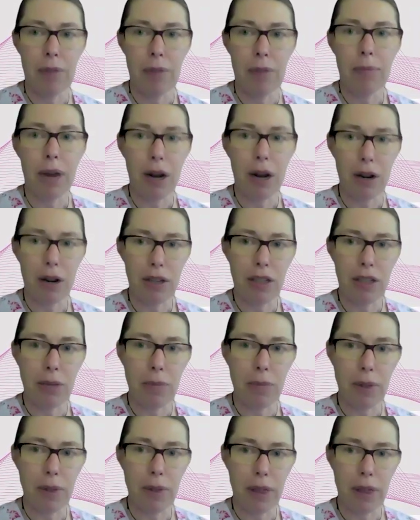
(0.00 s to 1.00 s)

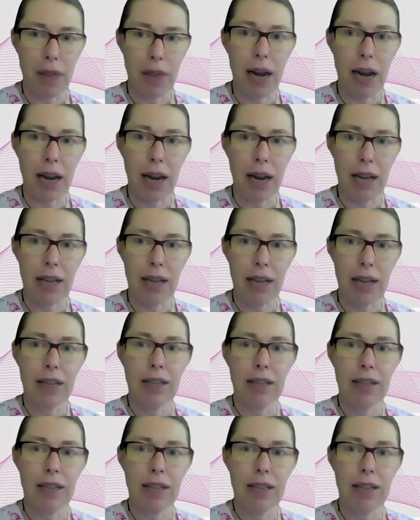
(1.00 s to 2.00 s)
parasympathetic
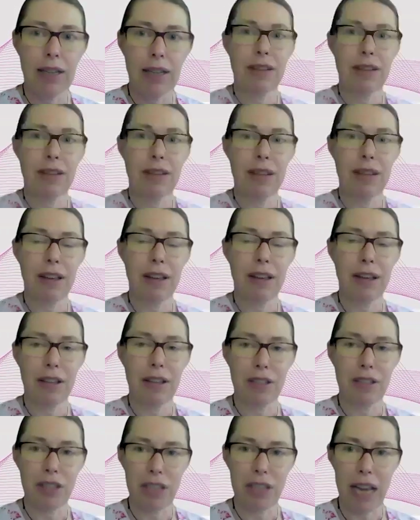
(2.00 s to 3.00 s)

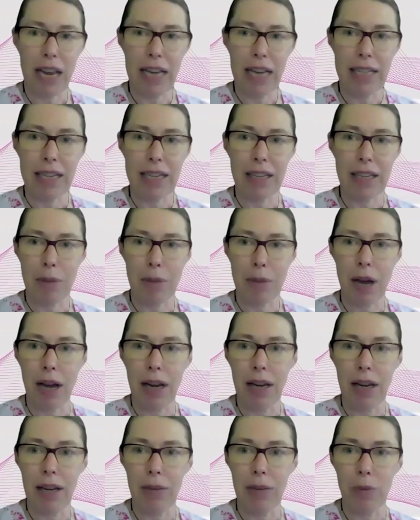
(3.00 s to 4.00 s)
state in the
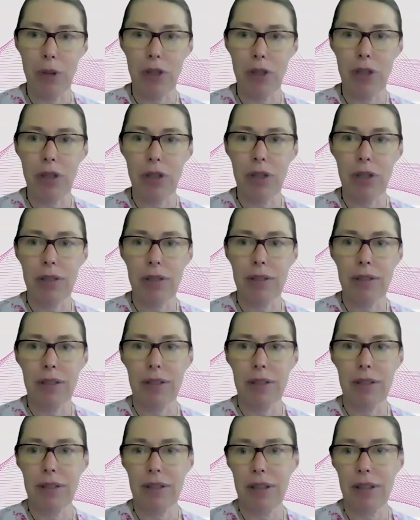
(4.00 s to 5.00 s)
body, which
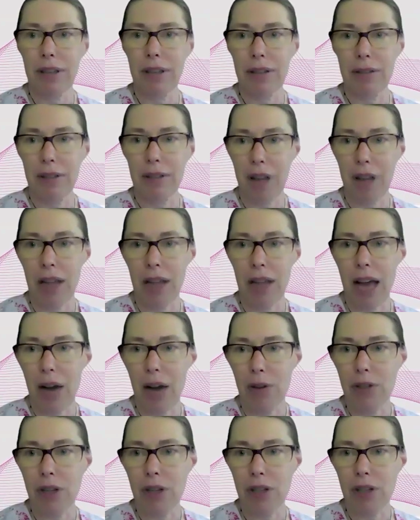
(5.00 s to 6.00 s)

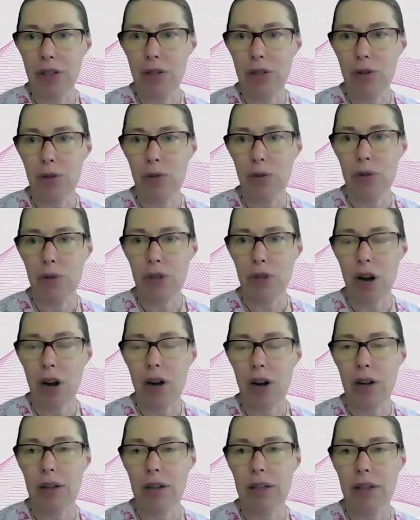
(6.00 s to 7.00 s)
allows it to
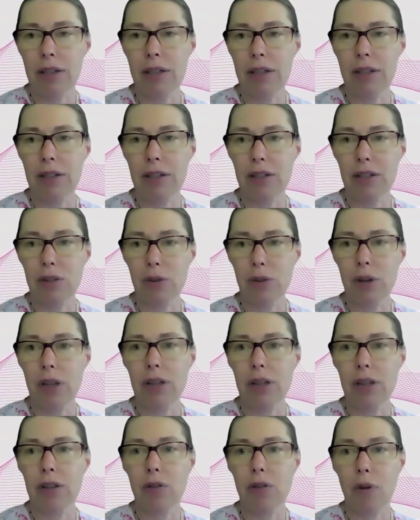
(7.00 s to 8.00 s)
start
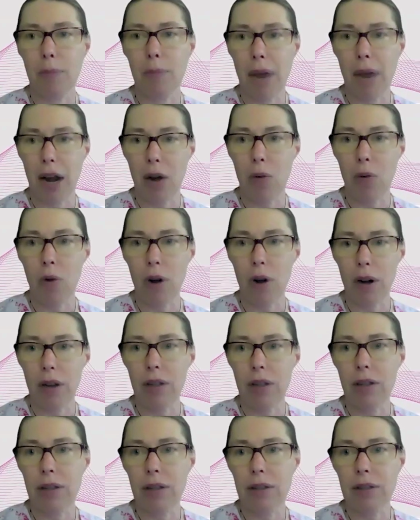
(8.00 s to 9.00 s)
doing the repair work
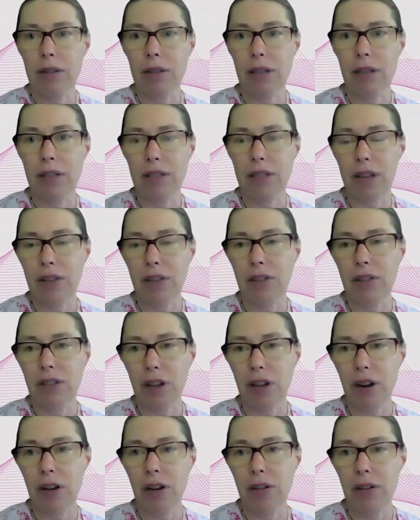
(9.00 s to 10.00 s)
that's
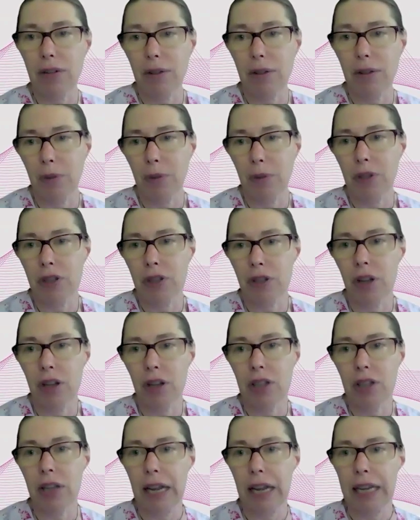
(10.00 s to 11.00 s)
necessary, which
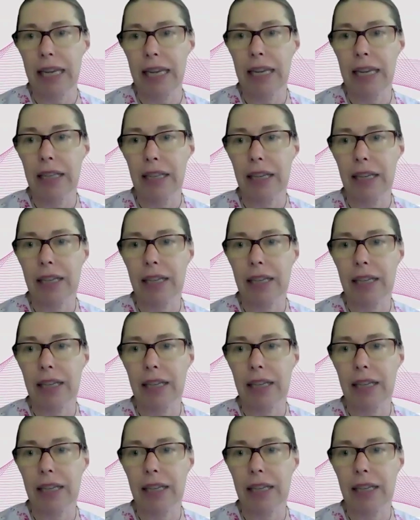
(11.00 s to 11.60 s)
looks like healing.